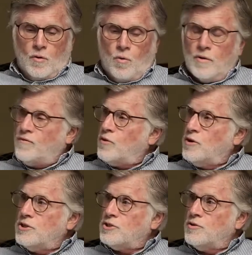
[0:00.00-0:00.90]
What
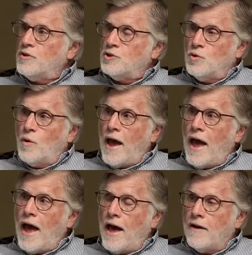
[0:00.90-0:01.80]
furniture that you
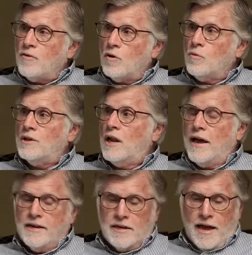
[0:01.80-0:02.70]
have or would
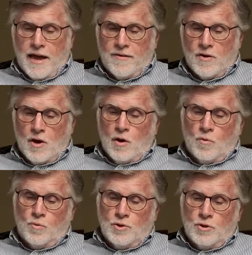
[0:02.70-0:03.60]
like to have
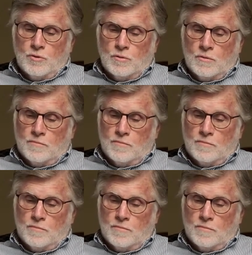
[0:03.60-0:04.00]
will you